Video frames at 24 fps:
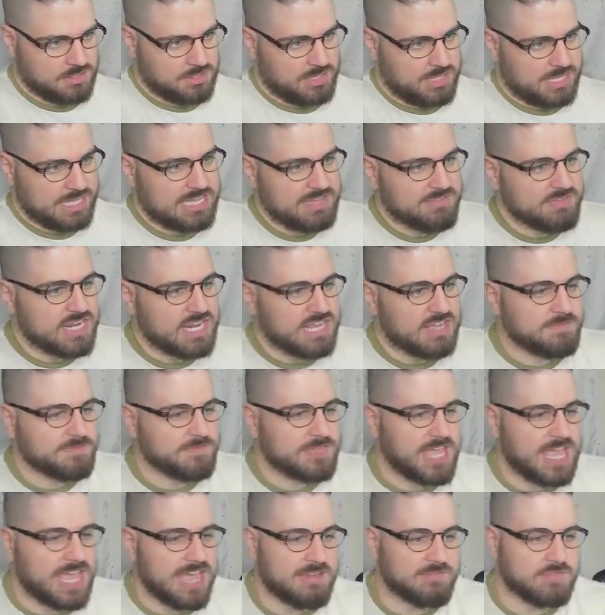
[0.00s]
Like, even if
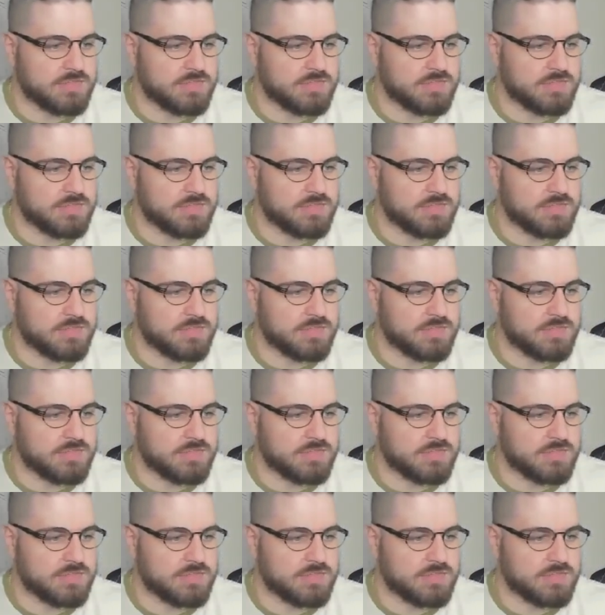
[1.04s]
they have the